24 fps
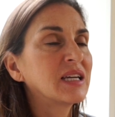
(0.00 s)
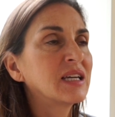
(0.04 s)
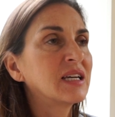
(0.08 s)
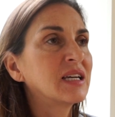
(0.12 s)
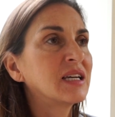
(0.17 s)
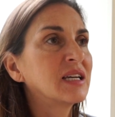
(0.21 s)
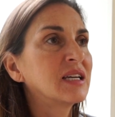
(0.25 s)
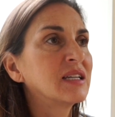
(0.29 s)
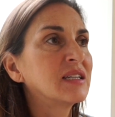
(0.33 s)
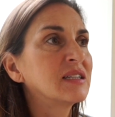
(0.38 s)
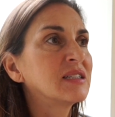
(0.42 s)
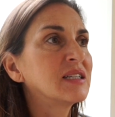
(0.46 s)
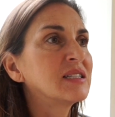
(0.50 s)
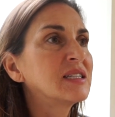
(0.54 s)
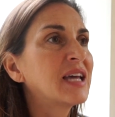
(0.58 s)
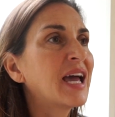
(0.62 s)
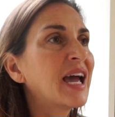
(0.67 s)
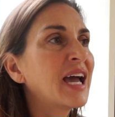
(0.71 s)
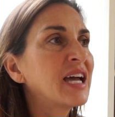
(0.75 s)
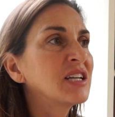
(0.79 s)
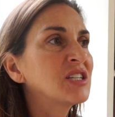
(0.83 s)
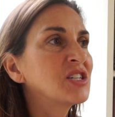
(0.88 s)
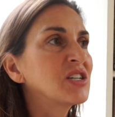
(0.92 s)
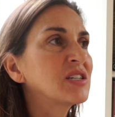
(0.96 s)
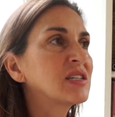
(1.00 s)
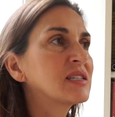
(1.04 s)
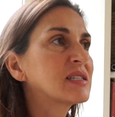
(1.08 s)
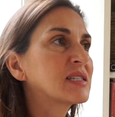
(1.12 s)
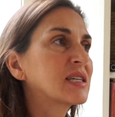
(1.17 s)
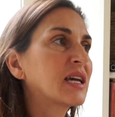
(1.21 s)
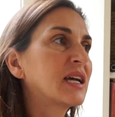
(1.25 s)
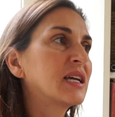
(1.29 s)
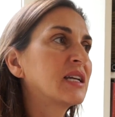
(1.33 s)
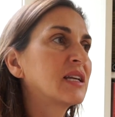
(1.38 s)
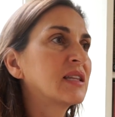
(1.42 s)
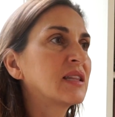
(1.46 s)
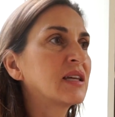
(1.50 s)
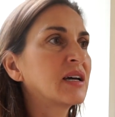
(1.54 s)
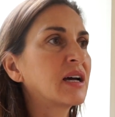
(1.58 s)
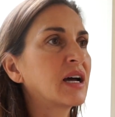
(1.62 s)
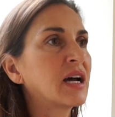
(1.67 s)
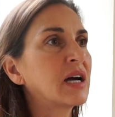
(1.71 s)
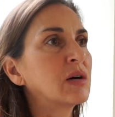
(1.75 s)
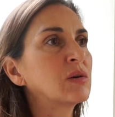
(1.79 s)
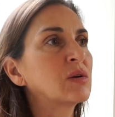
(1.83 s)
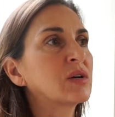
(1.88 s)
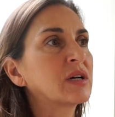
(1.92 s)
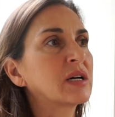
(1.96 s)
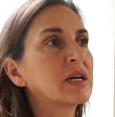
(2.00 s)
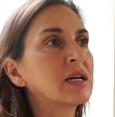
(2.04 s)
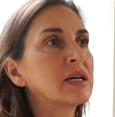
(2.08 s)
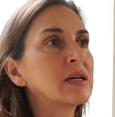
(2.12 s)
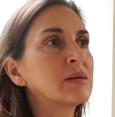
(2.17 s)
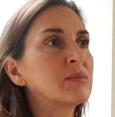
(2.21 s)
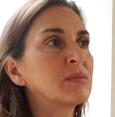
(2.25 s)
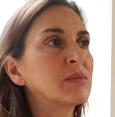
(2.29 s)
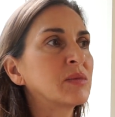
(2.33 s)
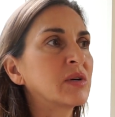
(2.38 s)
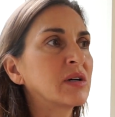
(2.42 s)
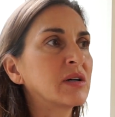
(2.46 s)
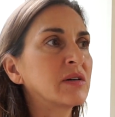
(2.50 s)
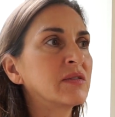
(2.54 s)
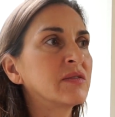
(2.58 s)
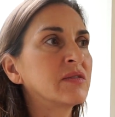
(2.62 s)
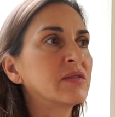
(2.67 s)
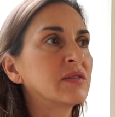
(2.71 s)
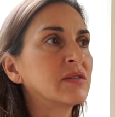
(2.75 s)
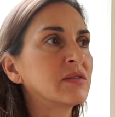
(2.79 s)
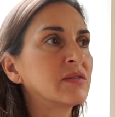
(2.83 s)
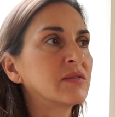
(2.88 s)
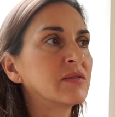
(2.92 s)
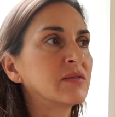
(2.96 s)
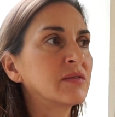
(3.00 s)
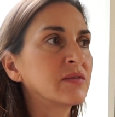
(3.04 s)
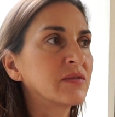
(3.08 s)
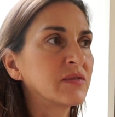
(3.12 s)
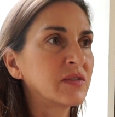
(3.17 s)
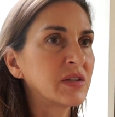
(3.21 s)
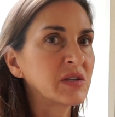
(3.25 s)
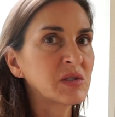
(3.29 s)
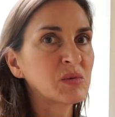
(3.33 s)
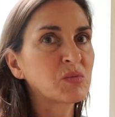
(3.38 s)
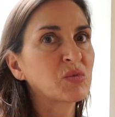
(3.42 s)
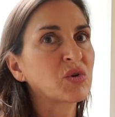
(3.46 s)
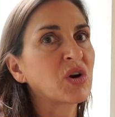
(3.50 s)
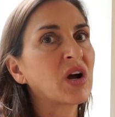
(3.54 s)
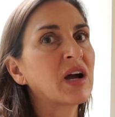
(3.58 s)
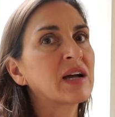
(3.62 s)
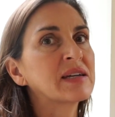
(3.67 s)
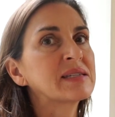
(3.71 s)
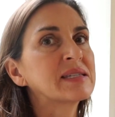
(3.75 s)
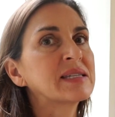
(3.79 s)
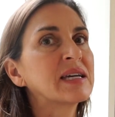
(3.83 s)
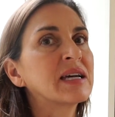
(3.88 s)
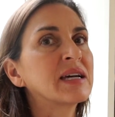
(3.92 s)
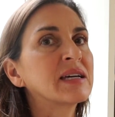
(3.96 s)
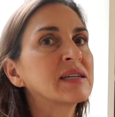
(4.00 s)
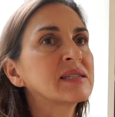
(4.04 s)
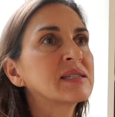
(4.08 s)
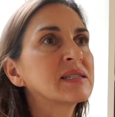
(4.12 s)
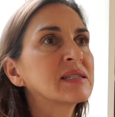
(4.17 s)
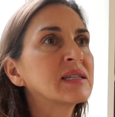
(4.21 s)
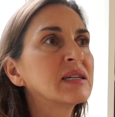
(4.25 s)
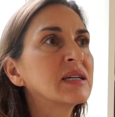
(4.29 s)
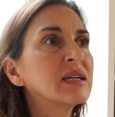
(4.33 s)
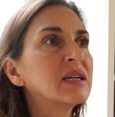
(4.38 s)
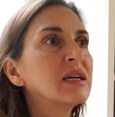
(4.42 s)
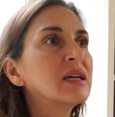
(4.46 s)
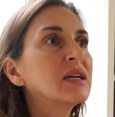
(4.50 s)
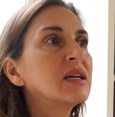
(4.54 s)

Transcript: And detaching is kind of the outcome of this process.